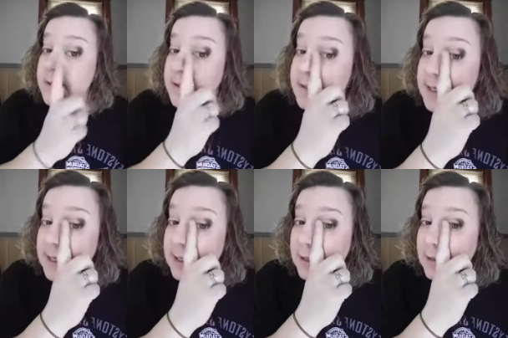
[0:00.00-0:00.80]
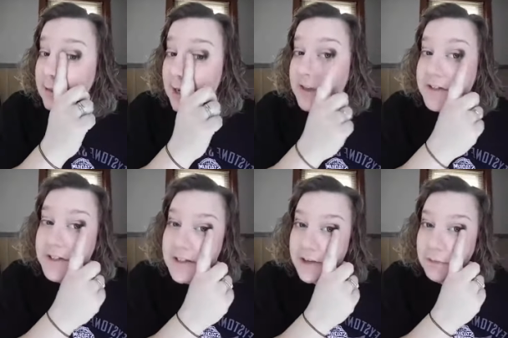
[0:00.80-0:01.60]
So you see? I know this
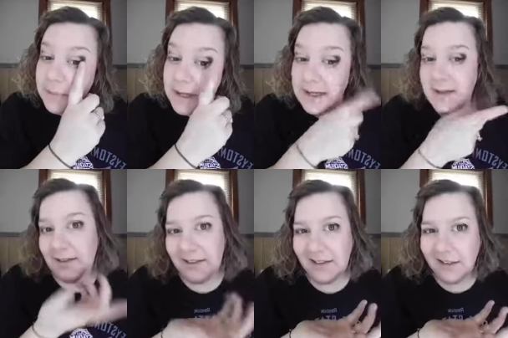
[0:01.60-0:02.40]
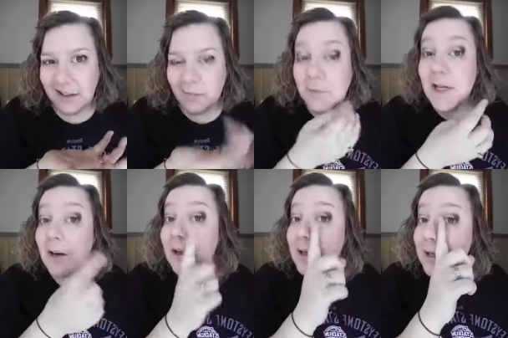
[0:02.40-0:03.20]
looks a little pink in the light. I'm
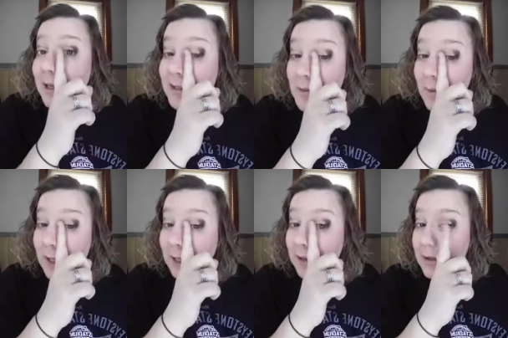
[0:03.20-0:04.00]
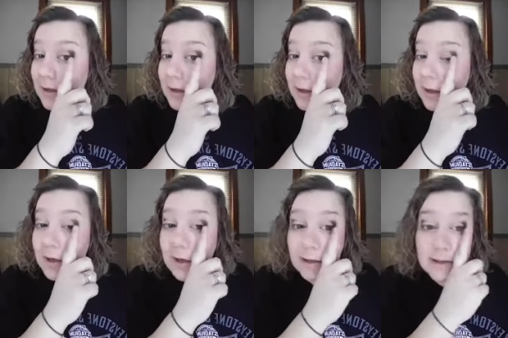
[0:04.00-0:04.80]
sorry. It is white,
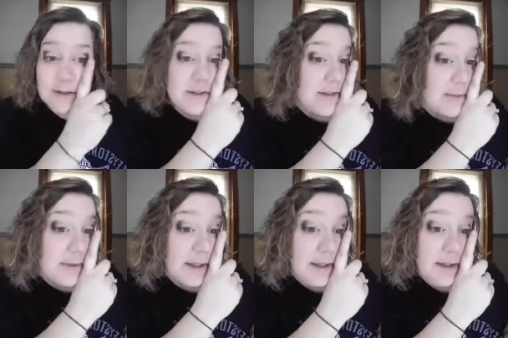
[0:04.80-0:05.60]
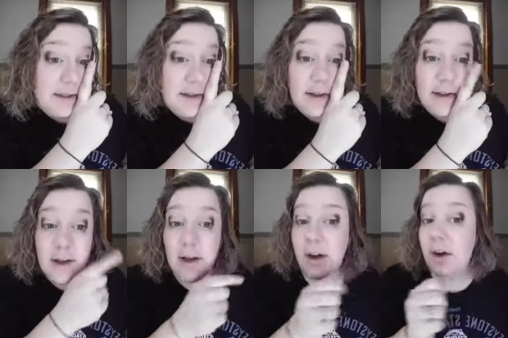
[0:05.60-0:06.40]
orange. See, white,
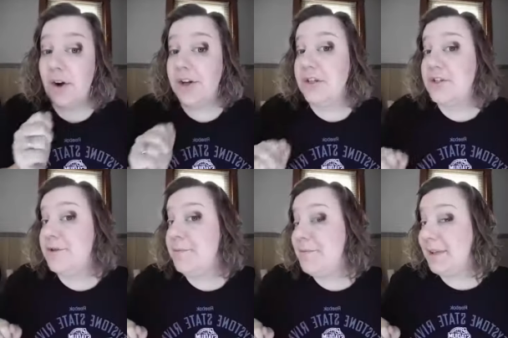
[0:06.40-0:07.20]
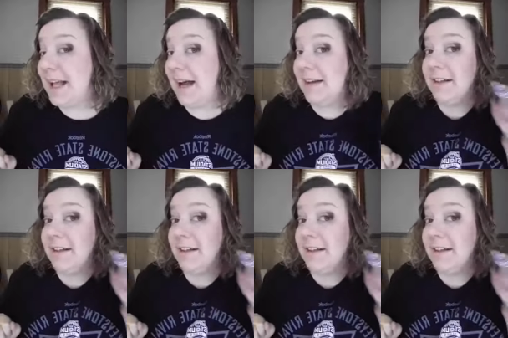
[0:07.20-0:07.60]
orange, black.